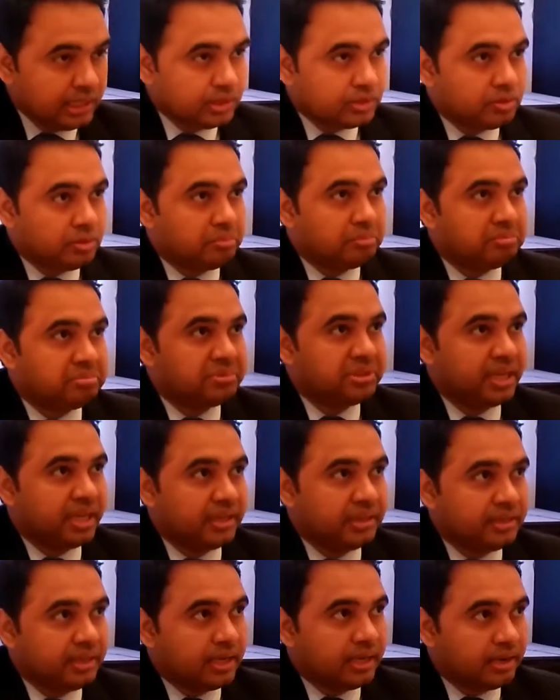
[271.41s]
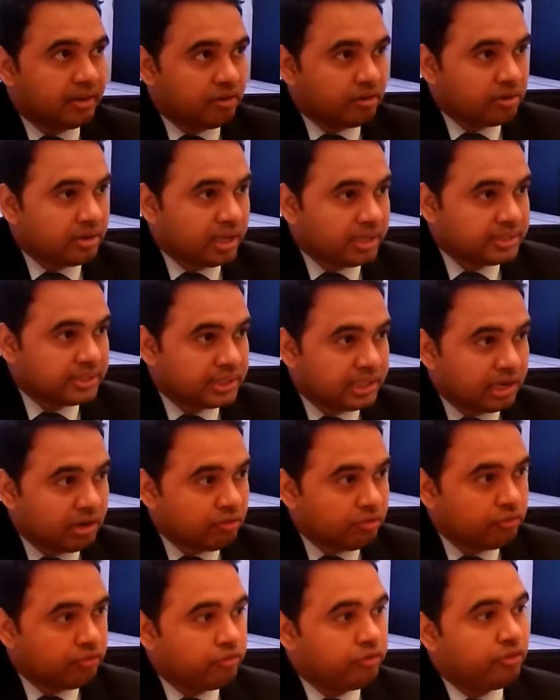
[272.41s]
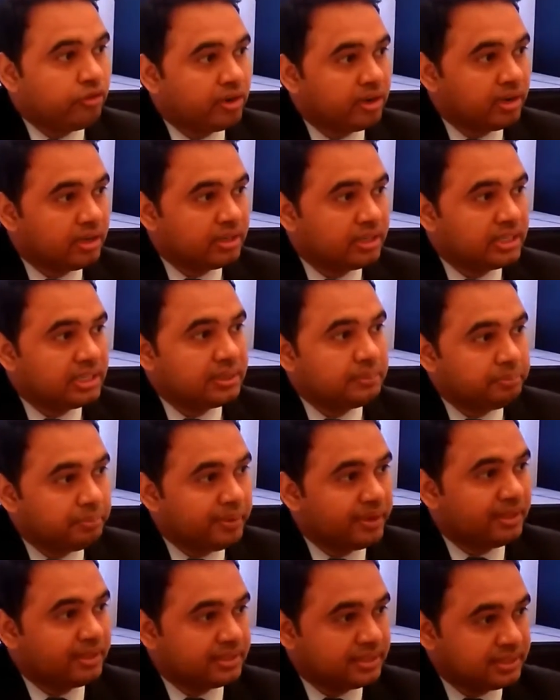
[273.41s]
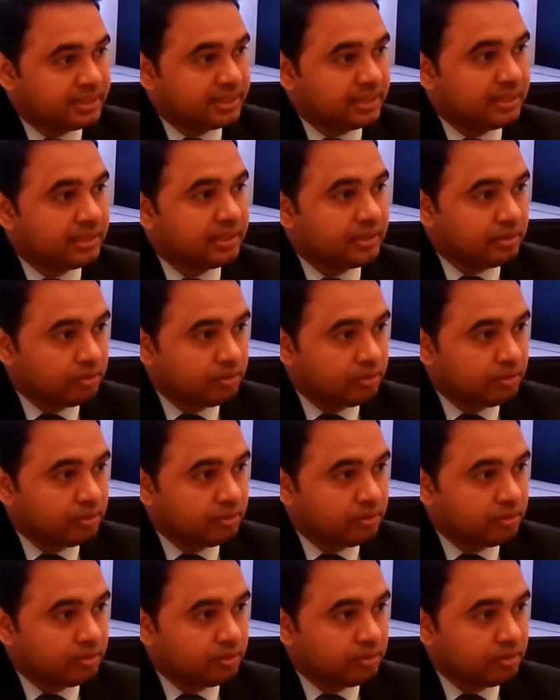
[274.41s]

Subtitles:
So they are organizing around 400 plus